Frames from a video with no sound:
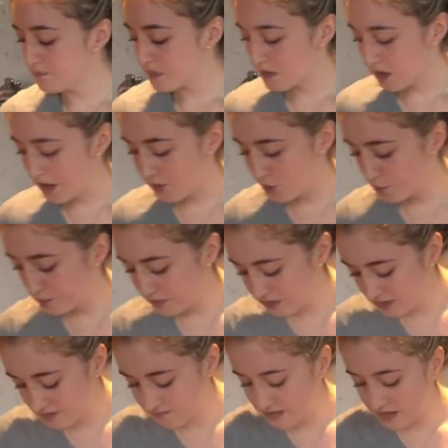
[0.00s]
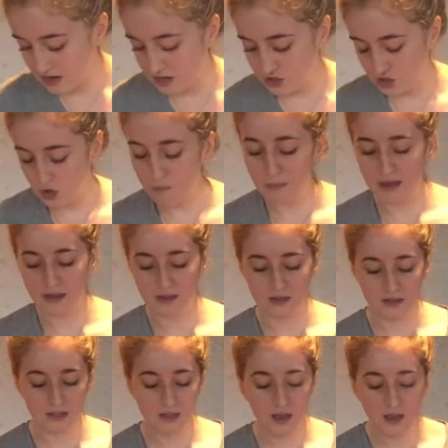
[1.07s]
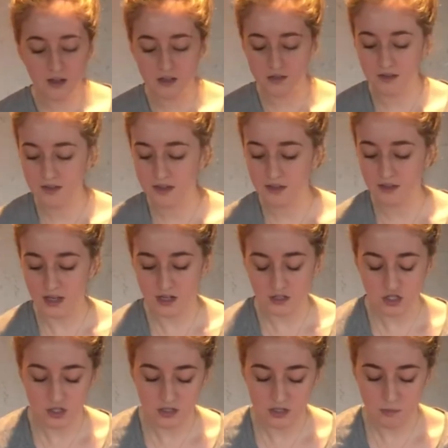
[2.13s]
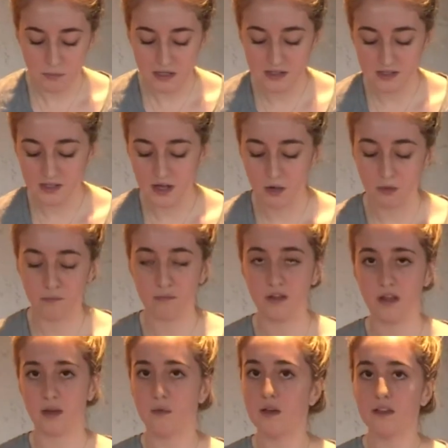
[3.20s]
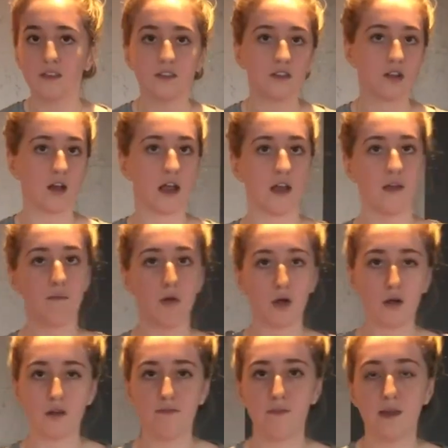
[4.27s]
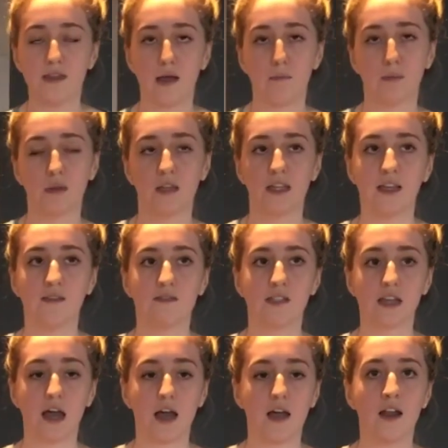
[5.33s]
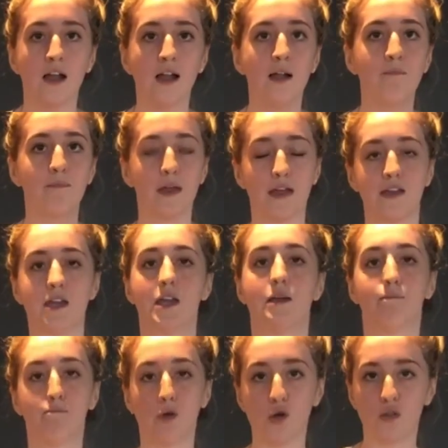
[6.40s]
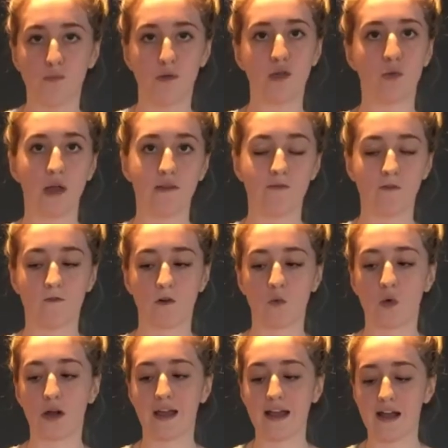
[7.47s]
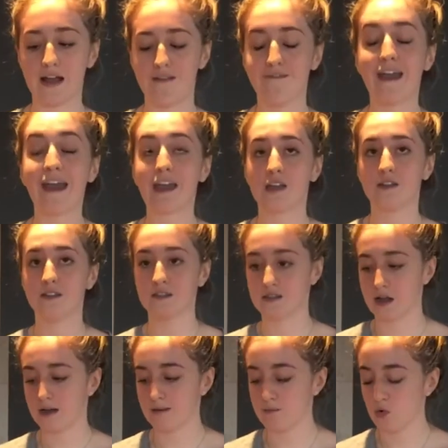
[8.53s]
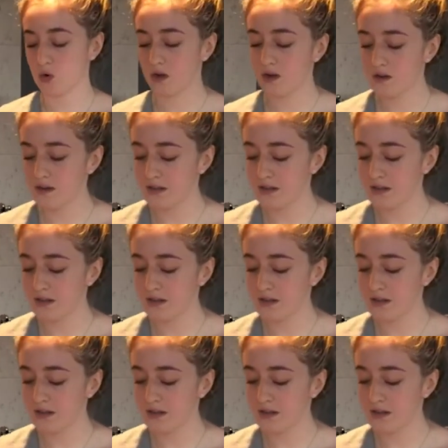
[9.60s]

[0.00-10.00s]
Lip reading: I don't believe that. I don't buy into that. So I think that's just the piece that I would play with. Is there any part of me that believes that I can't both be grateful for what I have and desire more?